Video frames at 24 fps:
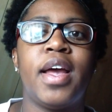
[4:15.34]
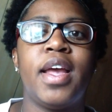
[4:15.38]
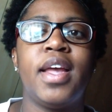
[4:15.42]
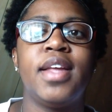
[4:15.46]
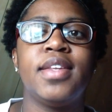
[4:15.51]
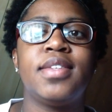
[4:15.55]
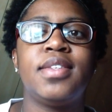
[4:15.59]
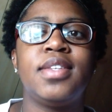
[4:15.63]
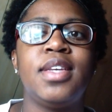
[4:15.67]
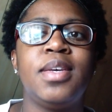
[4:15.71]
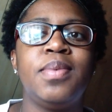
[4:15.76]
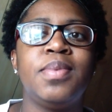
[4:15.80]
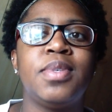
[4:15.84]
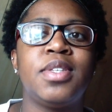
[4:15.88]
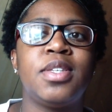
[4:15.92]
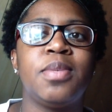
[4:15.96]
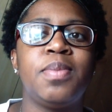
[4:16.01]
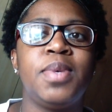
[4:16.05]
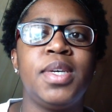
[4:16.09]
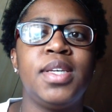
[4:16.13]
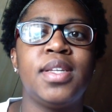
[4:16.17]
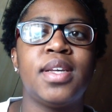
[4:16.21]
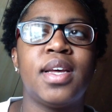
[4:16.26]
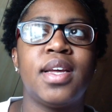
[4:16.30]
it seems to
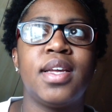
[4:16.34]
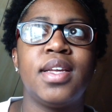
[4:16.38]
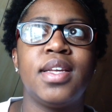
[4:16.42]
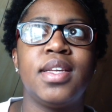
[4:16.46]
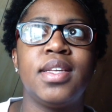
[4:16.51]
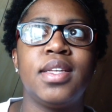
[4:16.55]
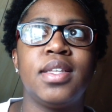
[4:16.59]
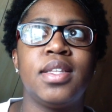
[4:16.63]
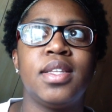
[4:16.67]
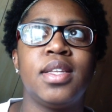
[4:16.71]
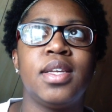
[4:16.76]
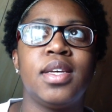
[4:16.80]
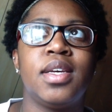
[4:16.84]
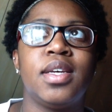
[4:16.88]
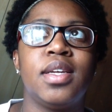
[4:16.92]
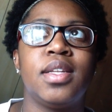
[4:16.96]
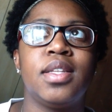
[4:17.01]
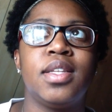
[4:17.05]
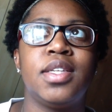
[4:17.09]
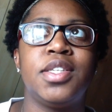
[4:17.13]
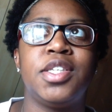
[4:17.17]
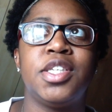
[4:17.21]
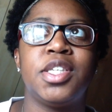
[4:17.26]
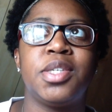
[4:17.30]
me that
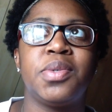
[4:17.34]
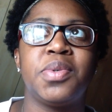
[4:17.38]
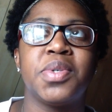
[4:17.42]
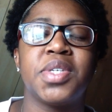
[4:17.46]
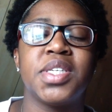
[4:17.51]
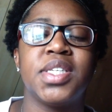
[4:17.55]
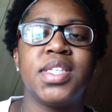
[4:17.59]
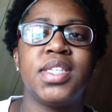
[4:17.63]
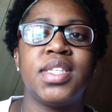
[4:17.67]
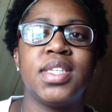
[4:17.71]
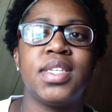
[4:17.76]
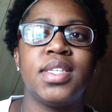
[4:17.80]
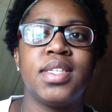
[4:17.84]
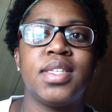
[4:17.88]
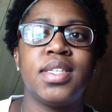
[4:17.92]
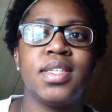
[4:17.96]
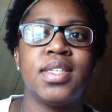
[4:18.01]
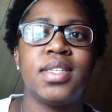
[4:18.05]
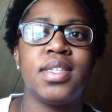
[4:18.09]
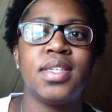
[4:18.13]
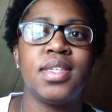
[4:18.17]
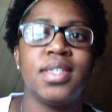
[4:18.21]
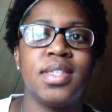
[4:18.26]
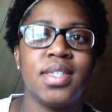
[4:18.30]
the general
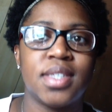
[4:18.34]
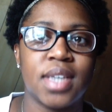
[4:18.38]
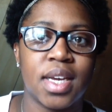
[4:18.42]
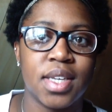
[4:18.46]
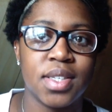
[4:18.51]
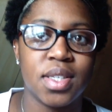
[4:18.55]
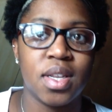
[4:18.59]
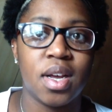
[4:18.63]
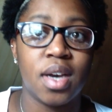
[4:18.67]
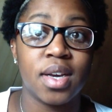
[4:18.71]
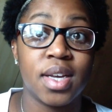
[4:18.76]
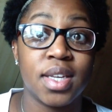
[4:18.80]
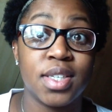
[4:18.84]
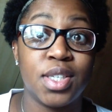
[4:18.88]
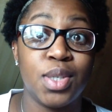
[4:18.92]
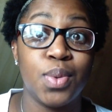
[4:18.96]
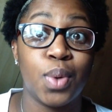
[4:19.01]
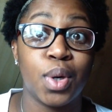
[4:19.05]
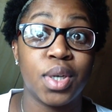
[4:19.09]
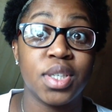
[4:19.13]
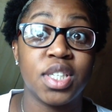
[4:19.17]
consensus is as long as you are